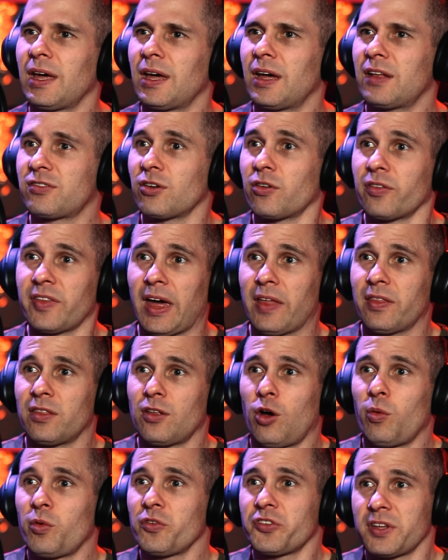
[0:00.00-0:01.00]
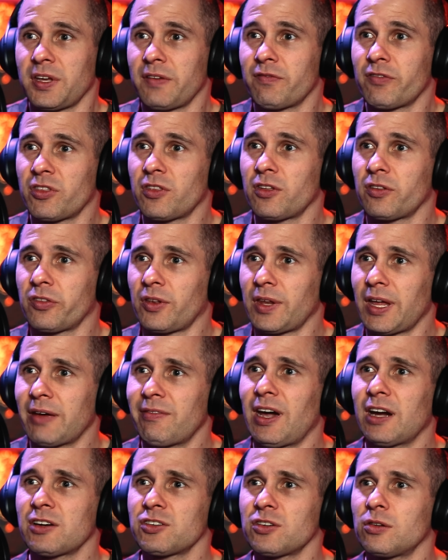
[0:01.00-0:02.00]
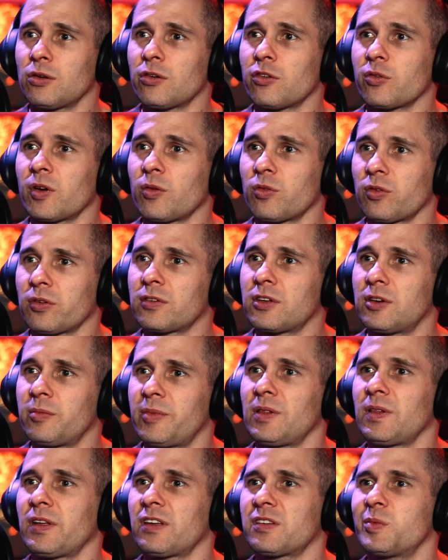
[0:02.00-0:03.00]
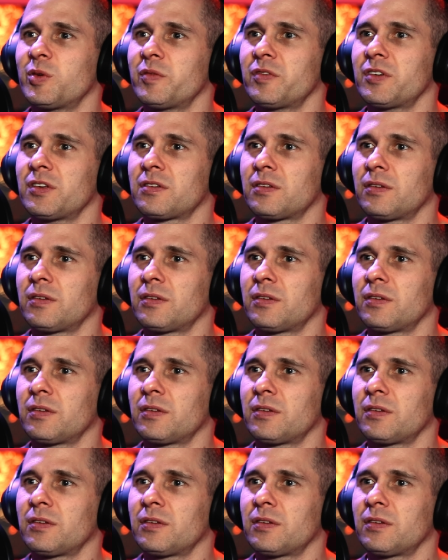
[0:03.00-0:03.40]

And so that almost even the live action Lord of the Rings is going to be less movies.